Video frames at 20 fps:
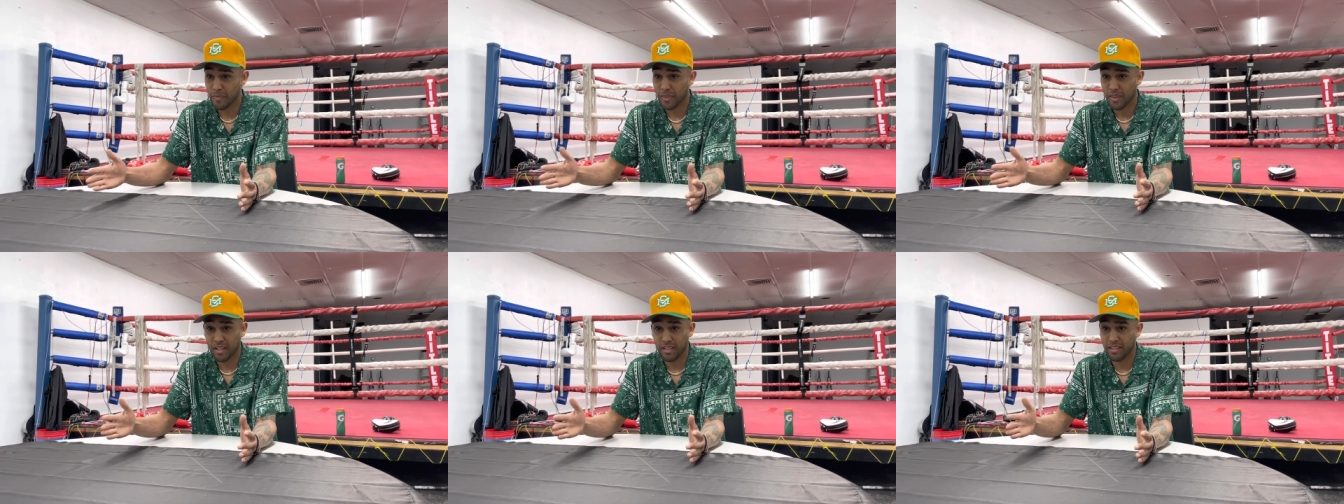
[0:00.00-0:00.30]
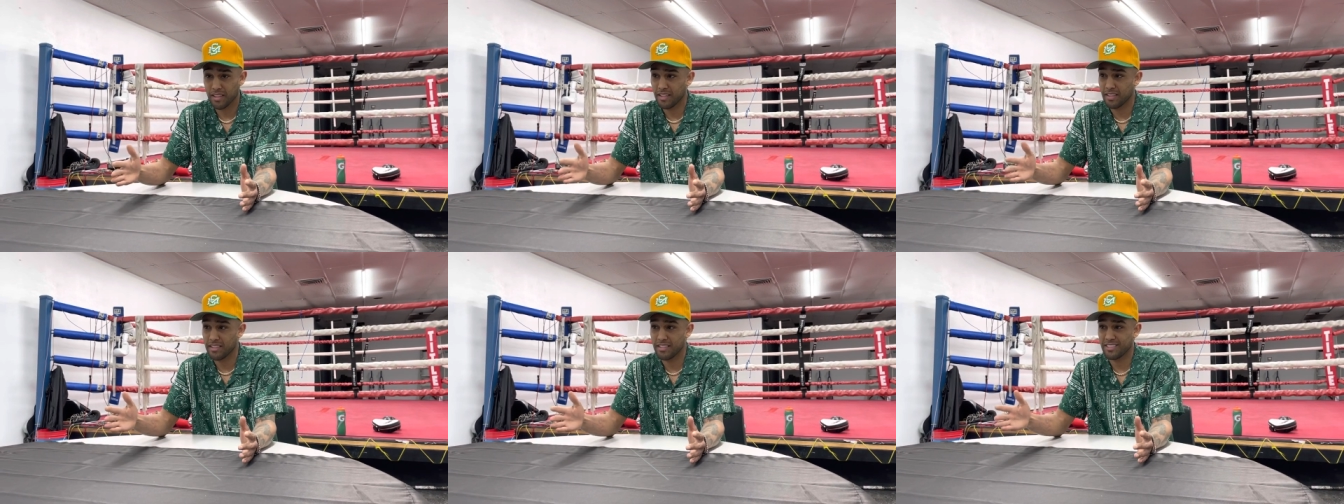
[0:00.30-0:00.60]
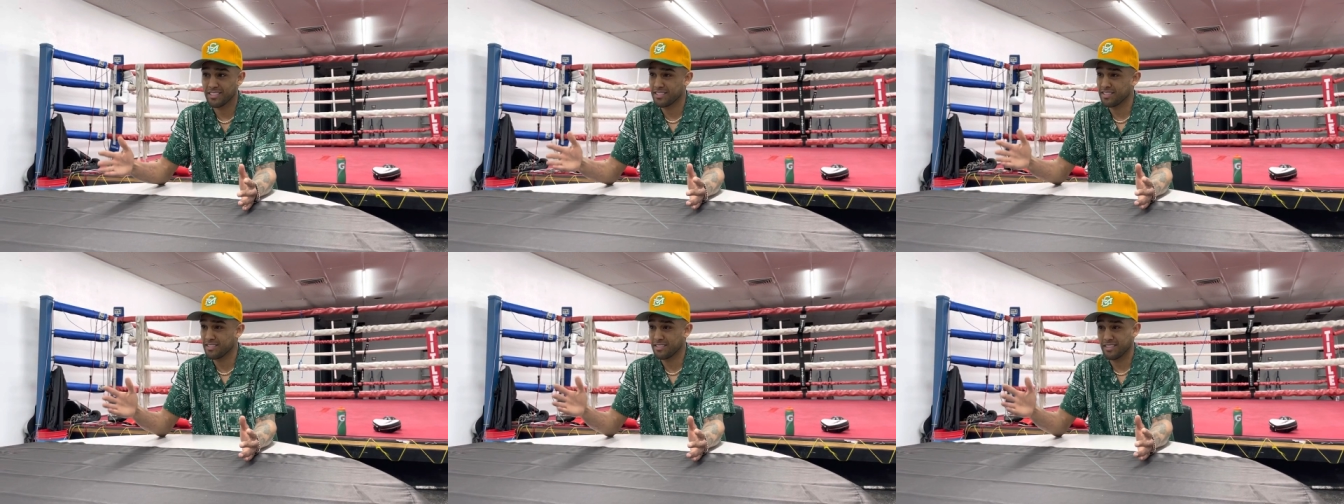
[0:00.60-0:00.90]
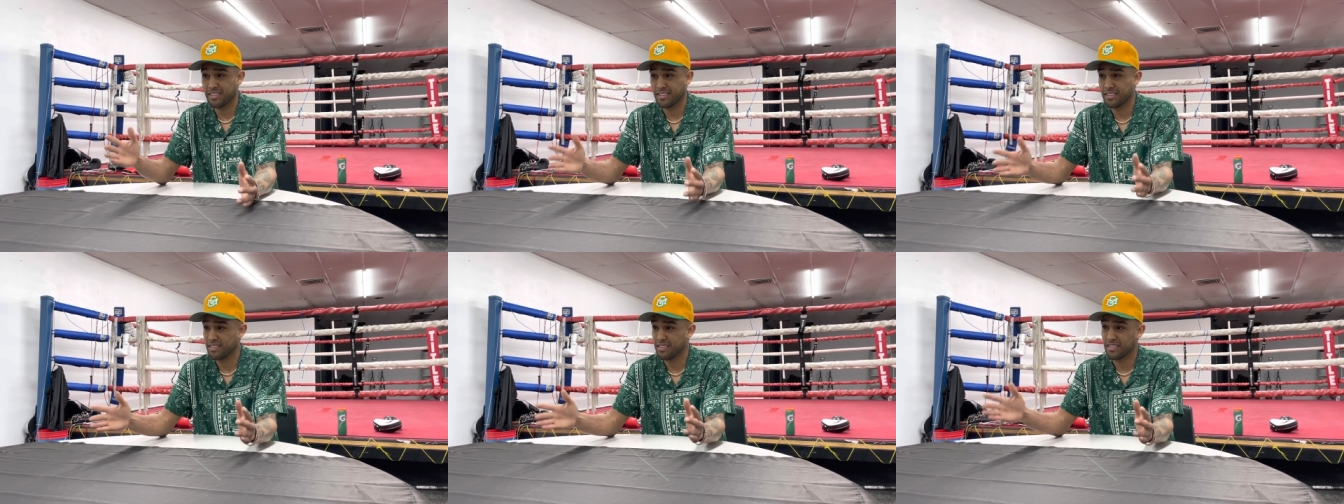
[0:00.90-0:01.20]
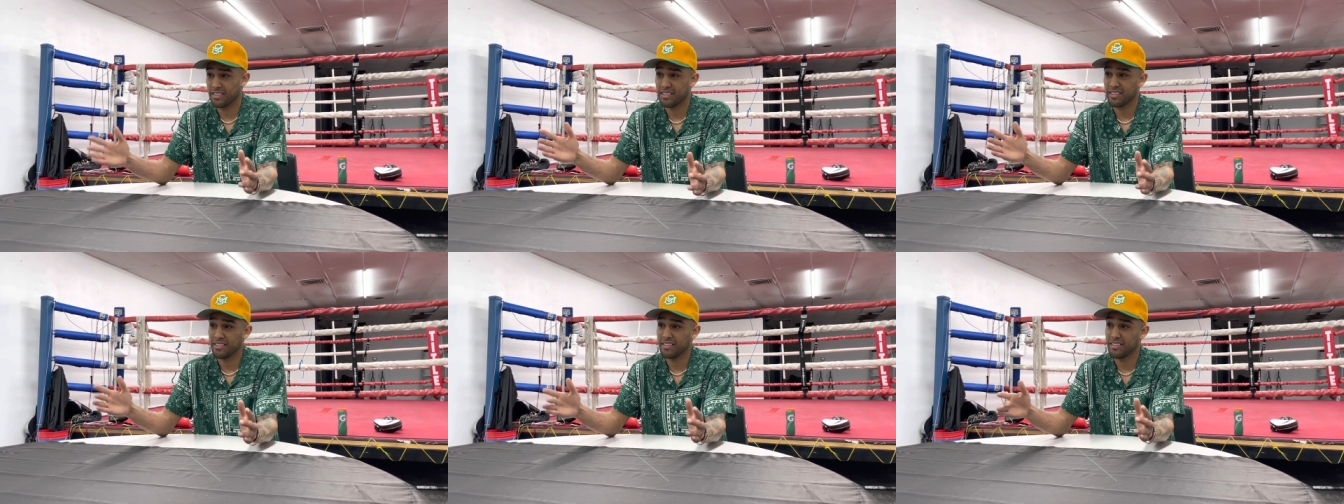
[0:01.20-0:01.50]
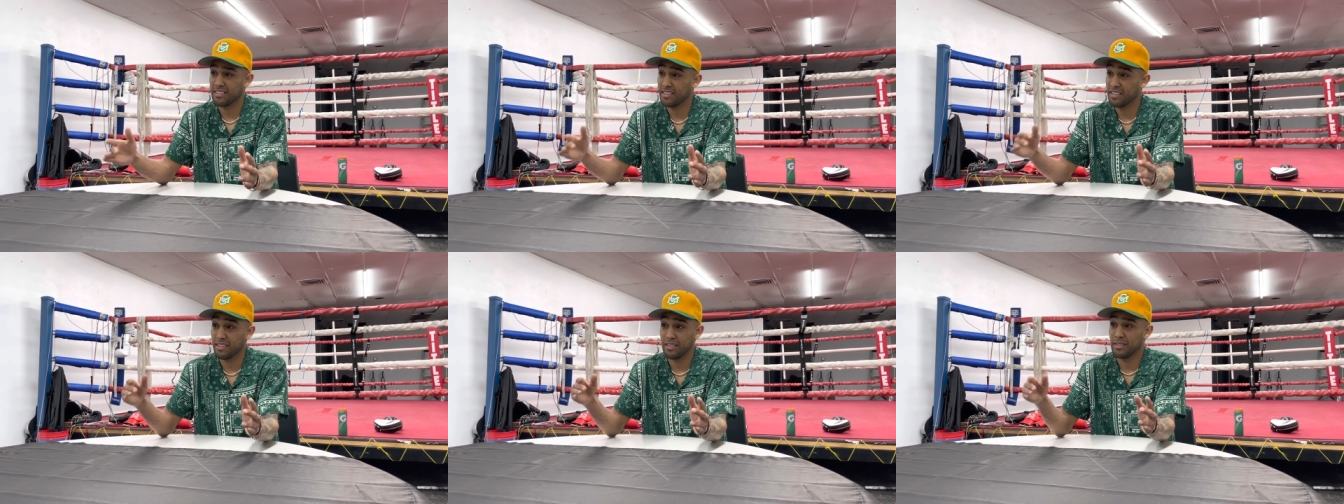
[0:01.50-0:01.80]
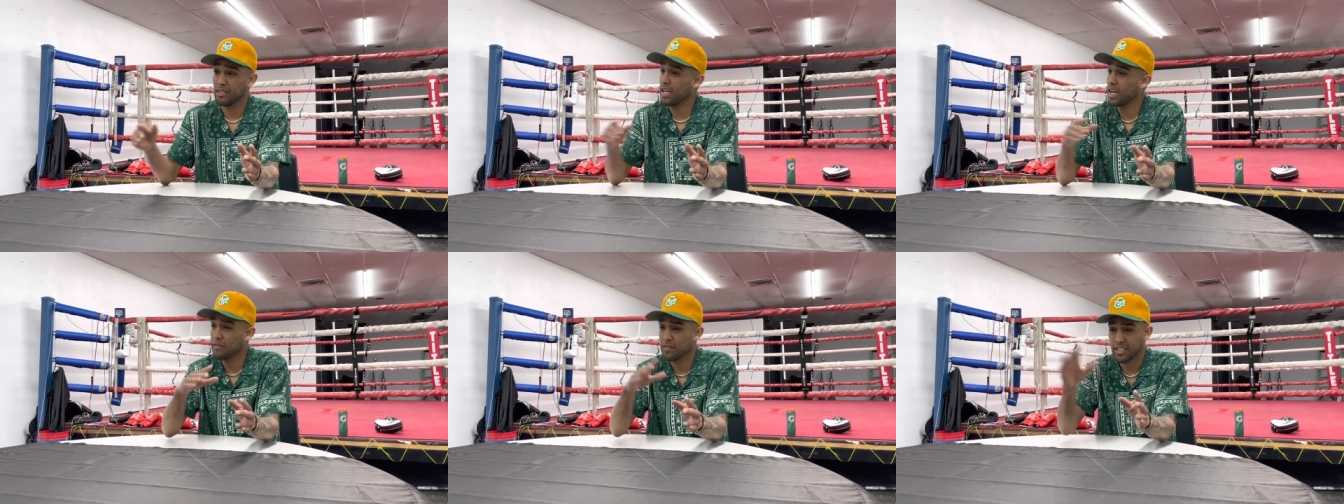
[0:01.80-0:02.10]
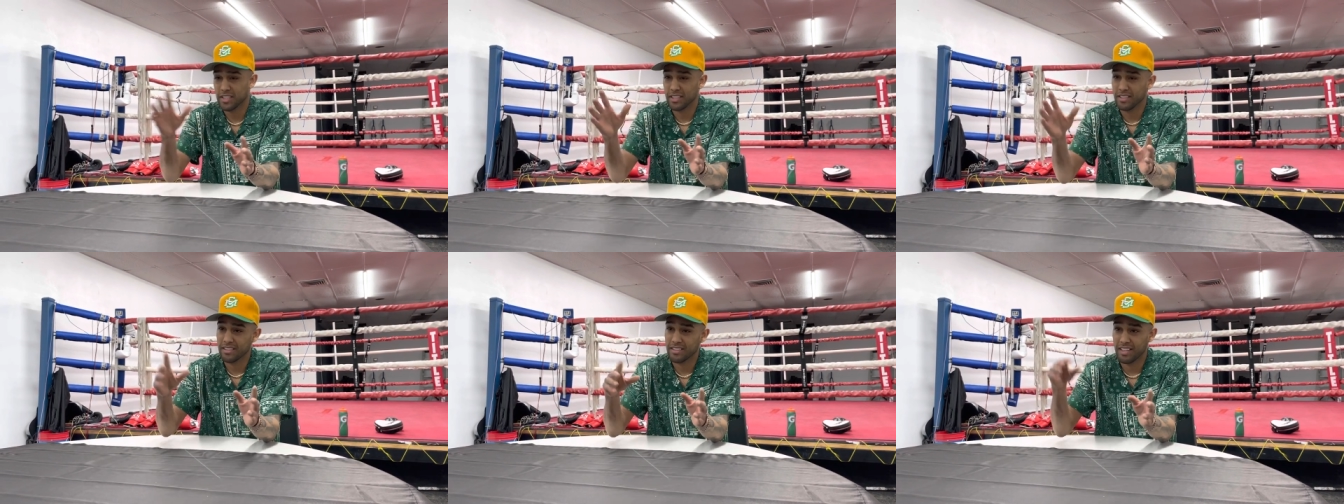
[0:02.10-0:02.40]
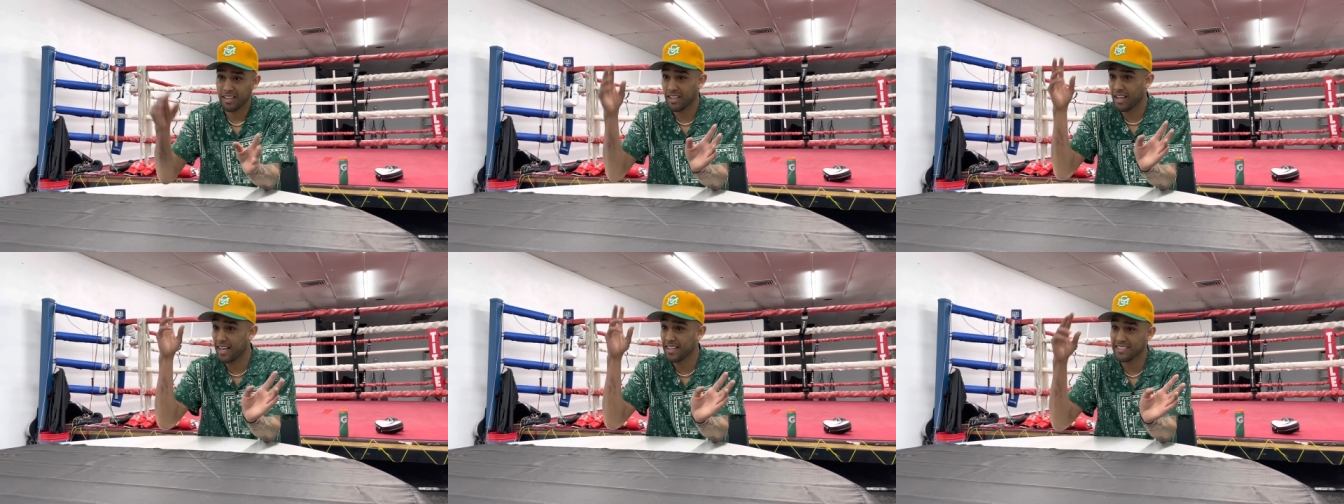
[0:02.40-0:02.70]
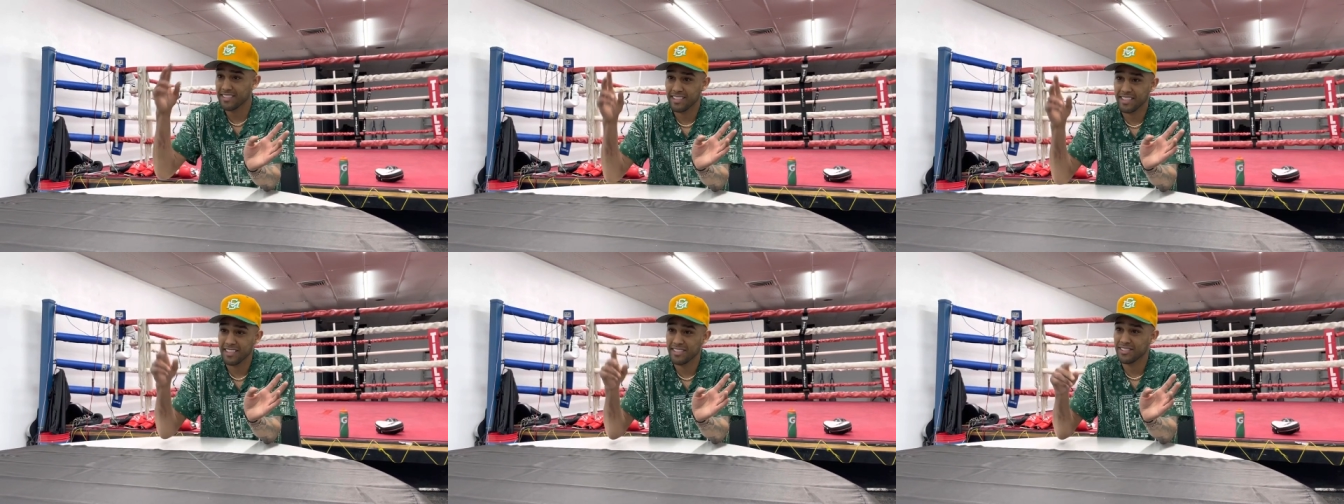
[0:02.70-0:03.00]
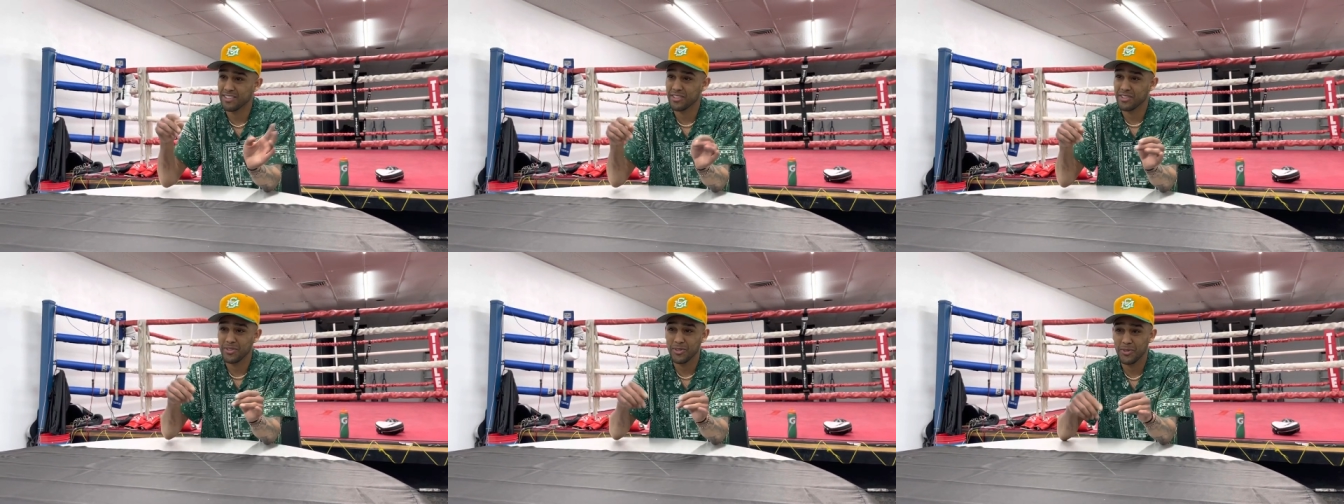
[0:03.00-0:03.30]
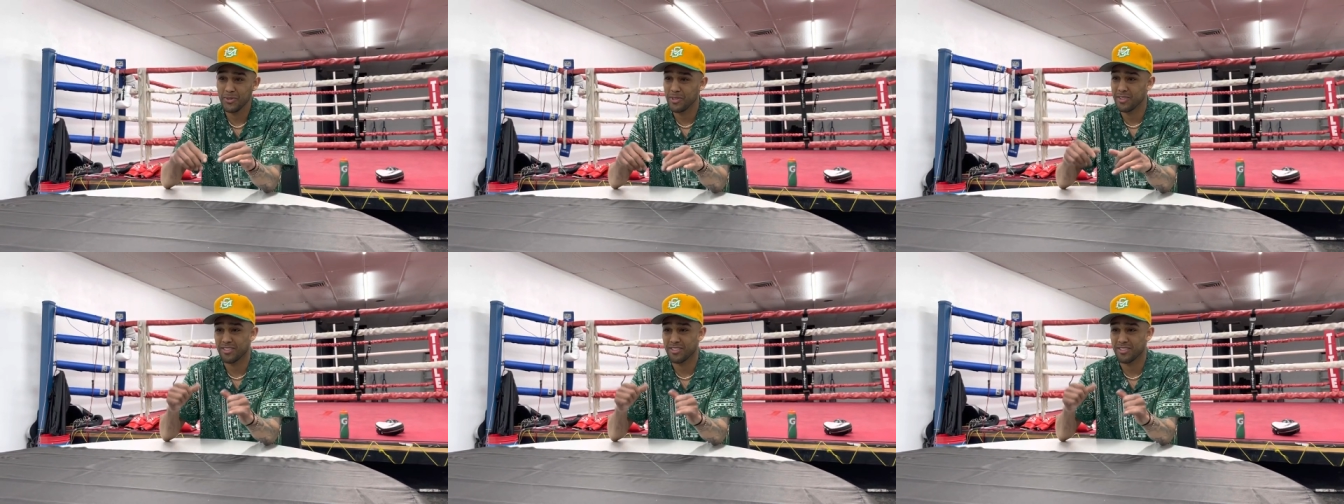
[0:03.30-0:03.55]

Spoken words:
Like, it's just like everything. The lights get to you, the